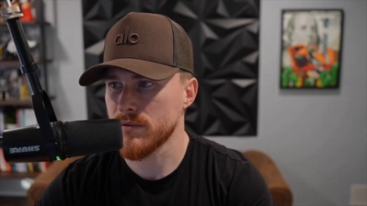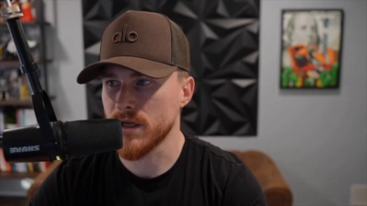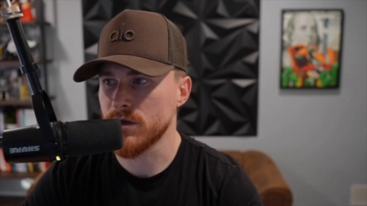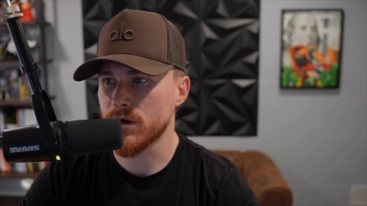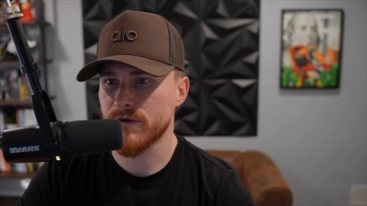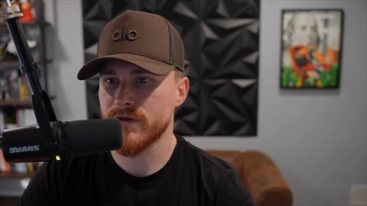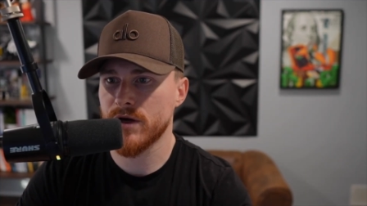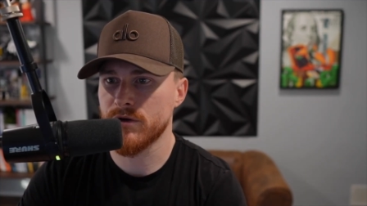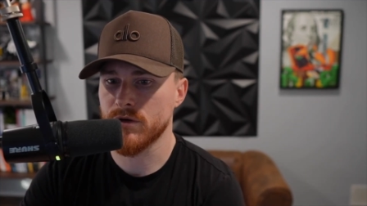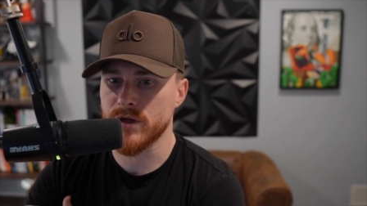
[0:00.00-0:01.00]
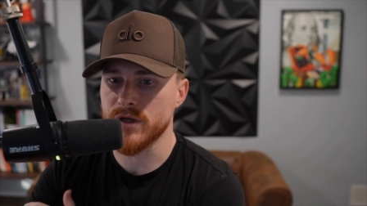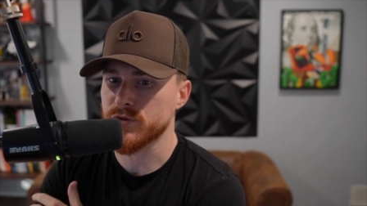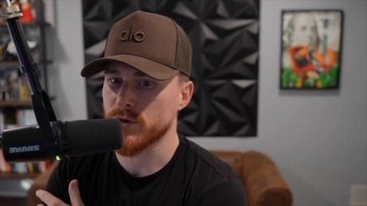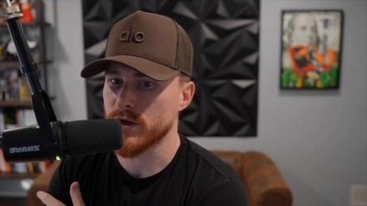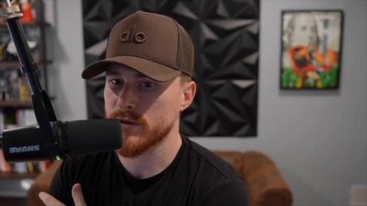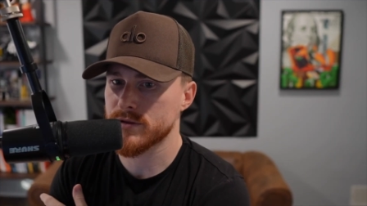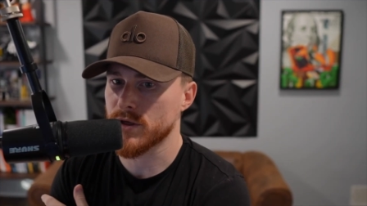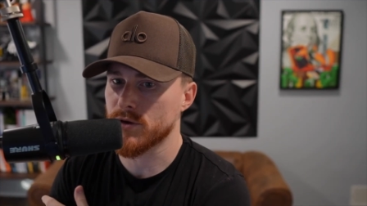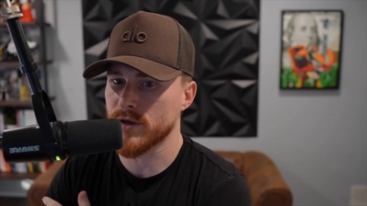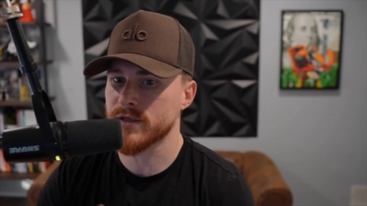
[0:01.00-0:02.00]
And you carved out your own niche for it.
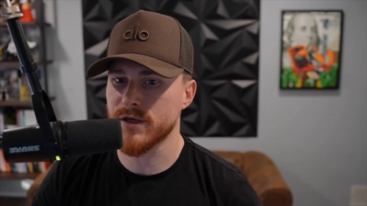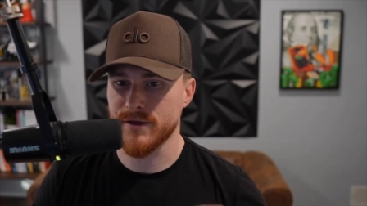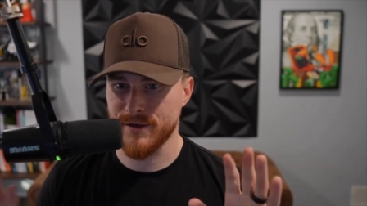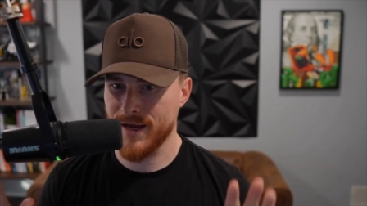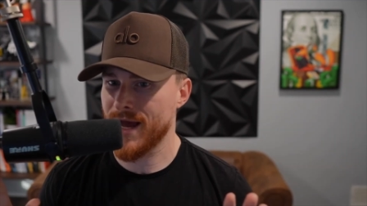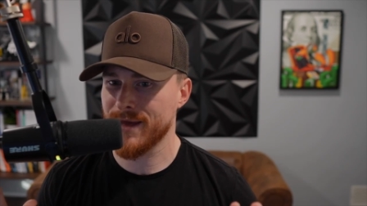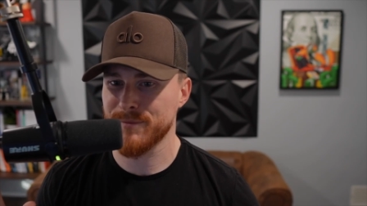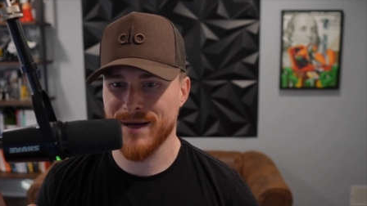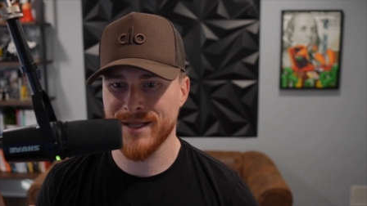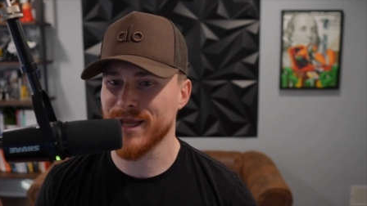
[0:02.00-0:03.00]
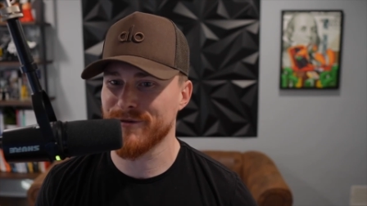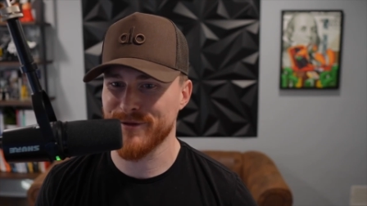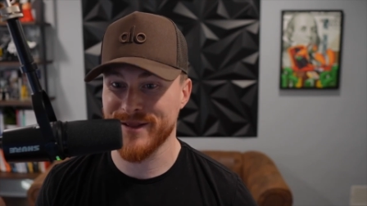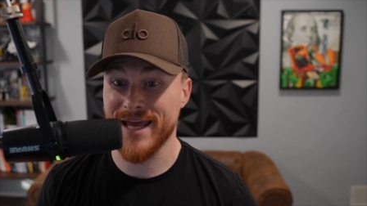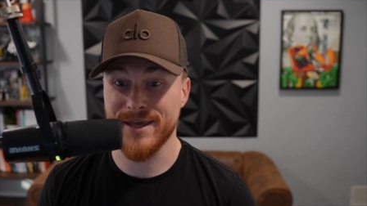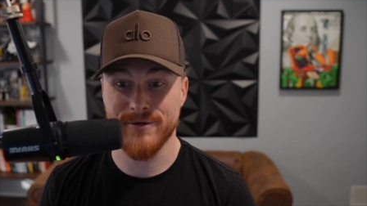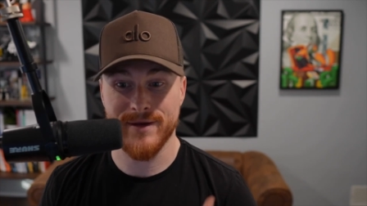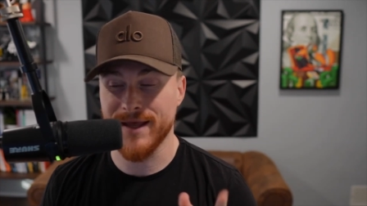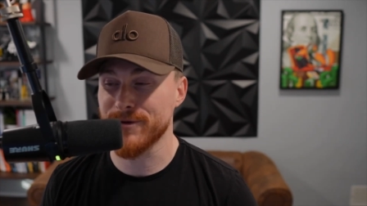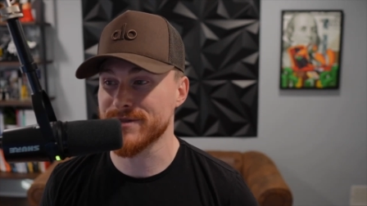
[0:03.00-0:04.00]
So it's good. I love it. Thank you.
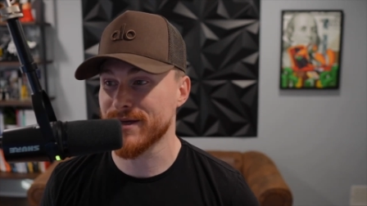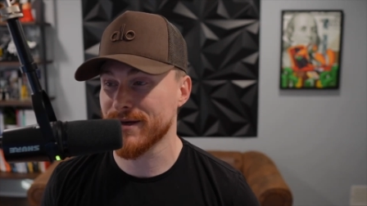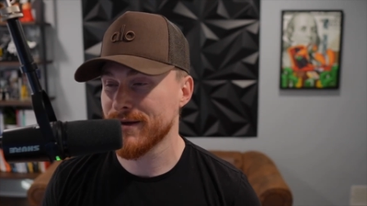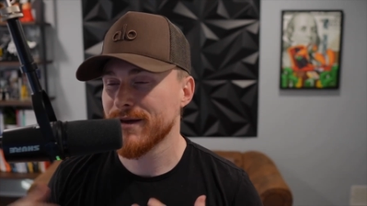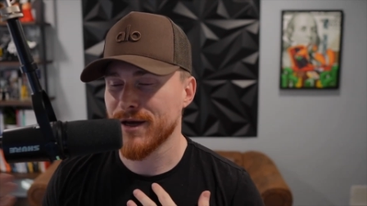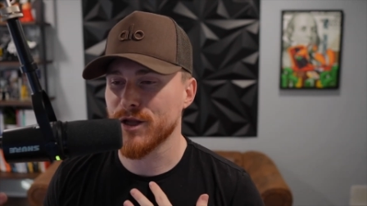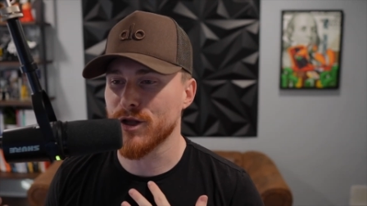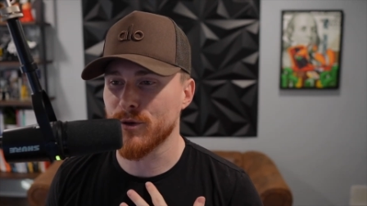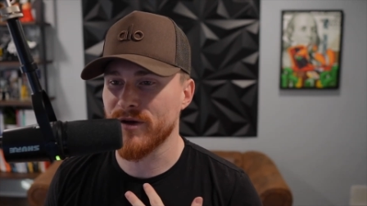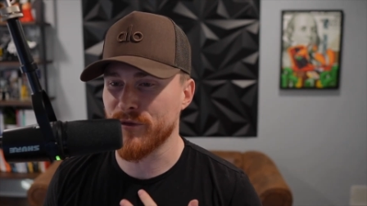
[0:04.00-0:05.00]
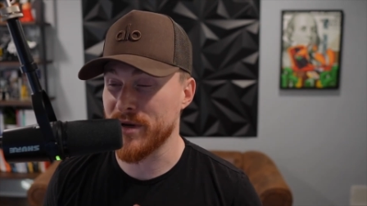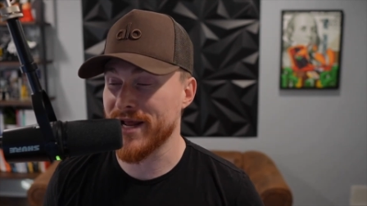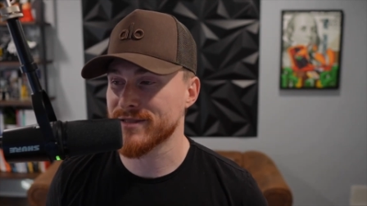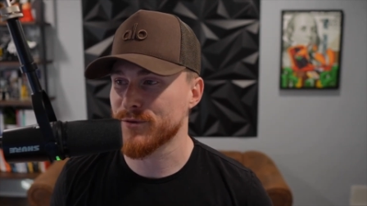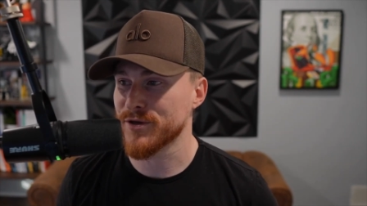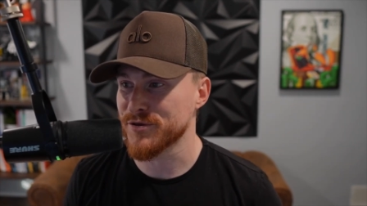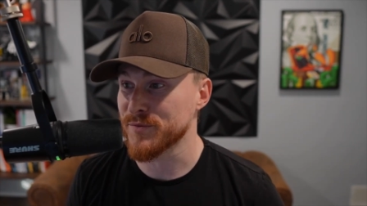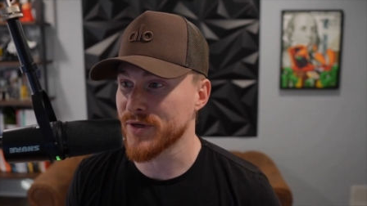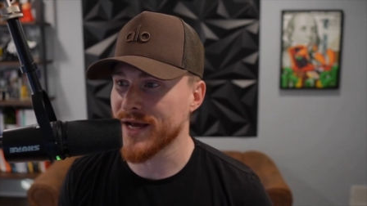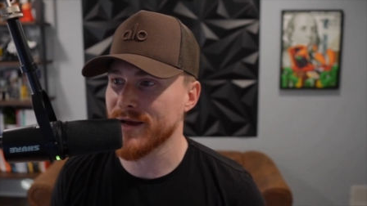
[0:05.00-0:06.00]
And that was a long way for me to ask the question,
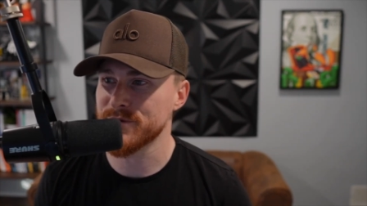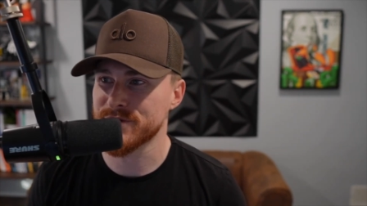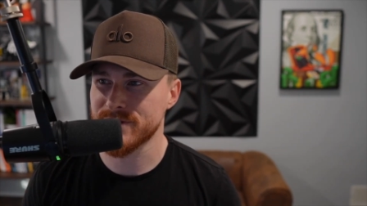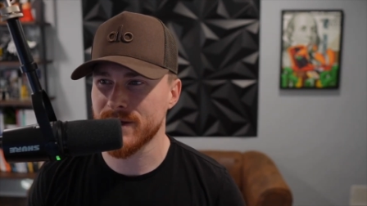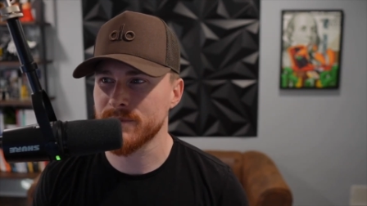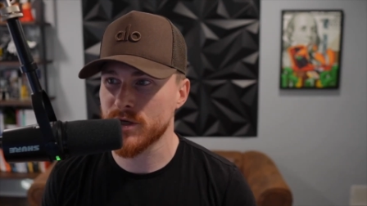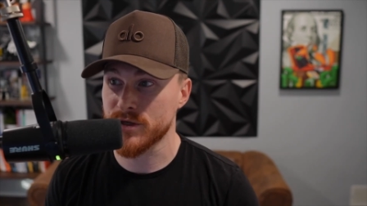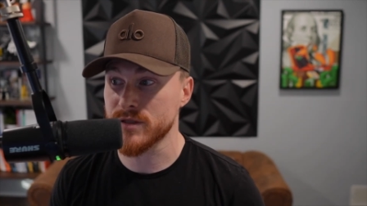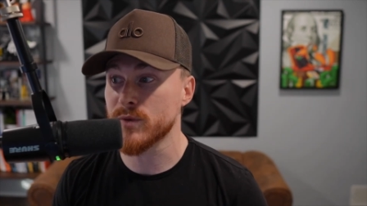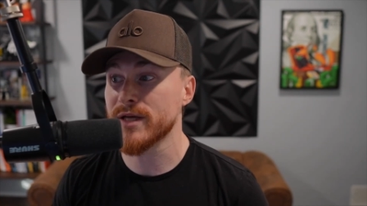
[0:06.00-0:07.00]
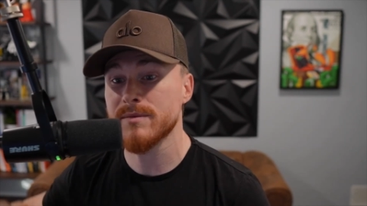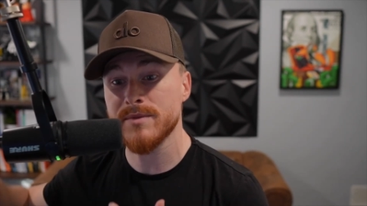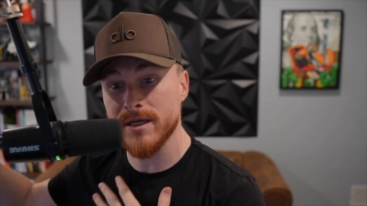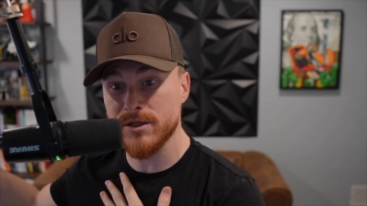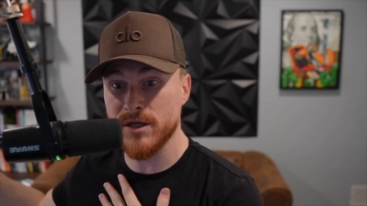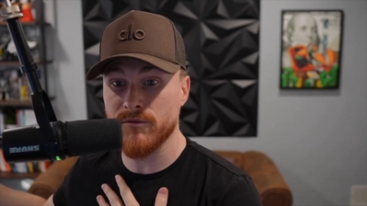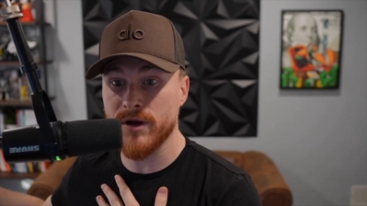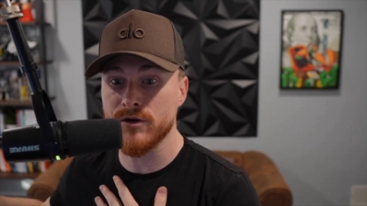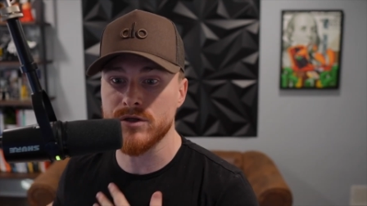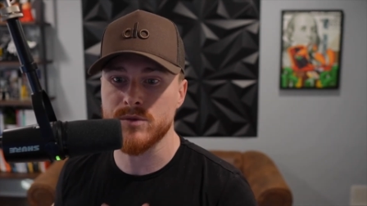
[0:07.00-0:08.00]
but I'm curious because we had some Section 8
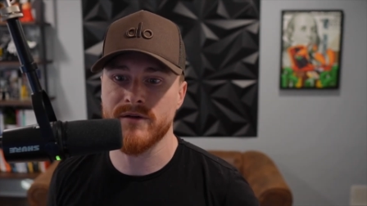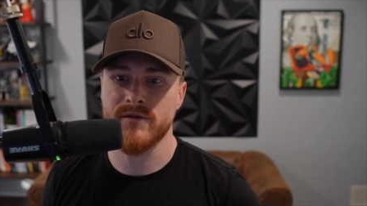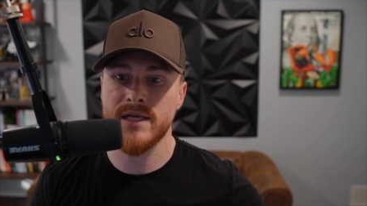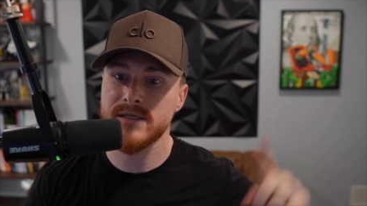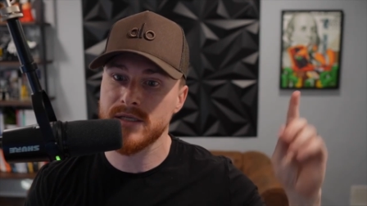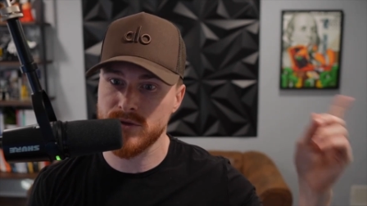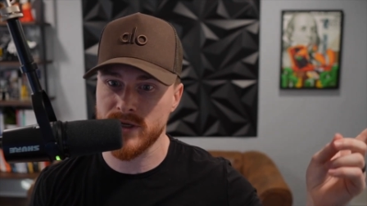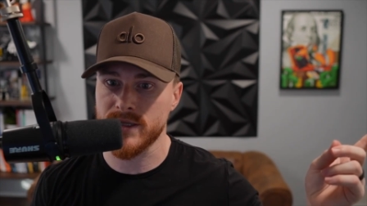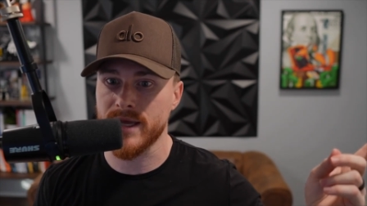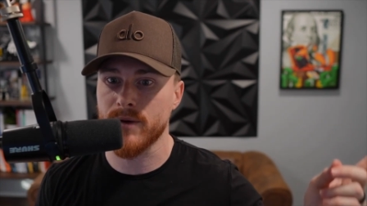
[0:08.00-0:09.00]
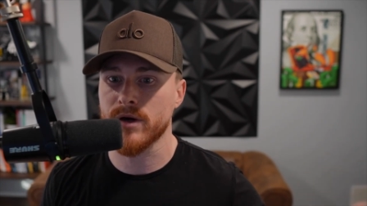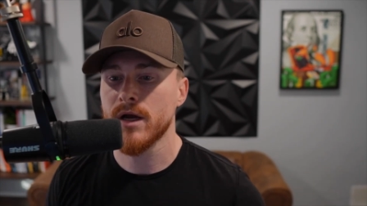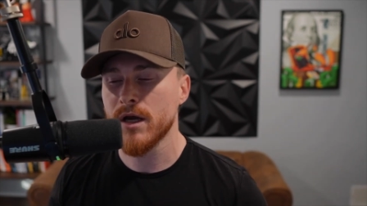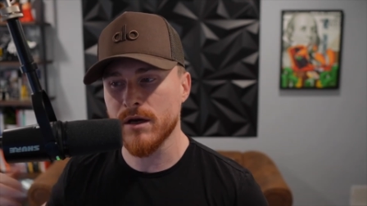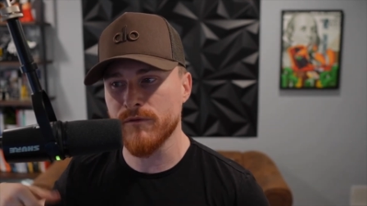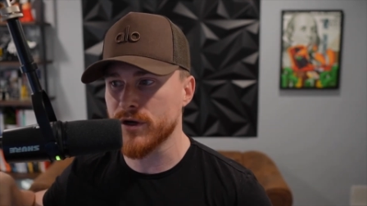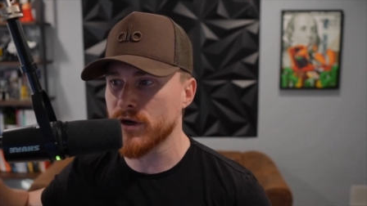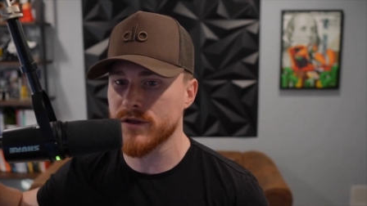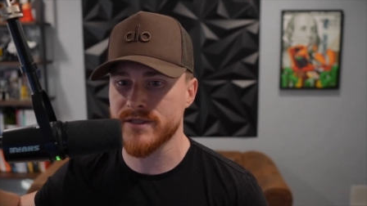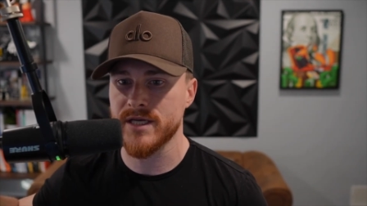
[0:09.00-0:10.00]
rentals. We have an 18 unit where we're converting
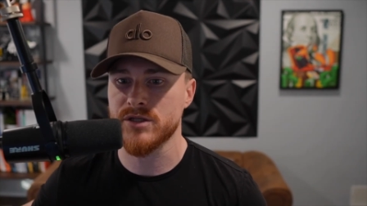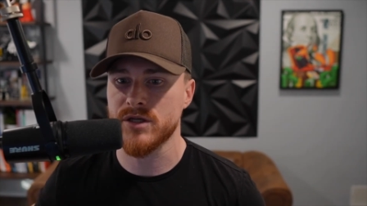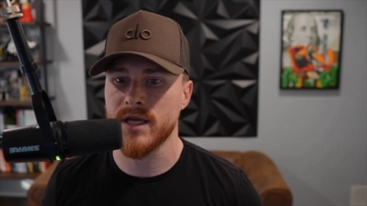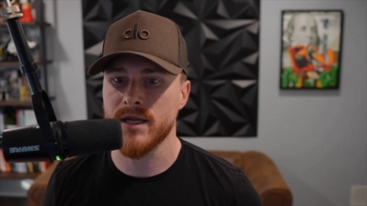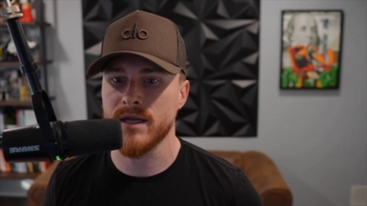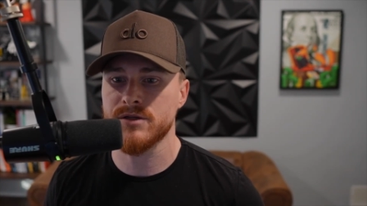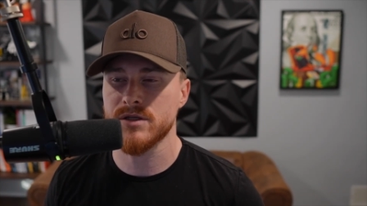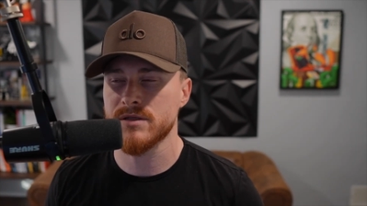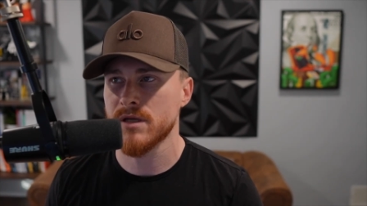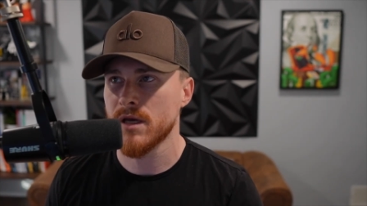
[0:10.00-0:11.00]
all to Section 8, and it's just,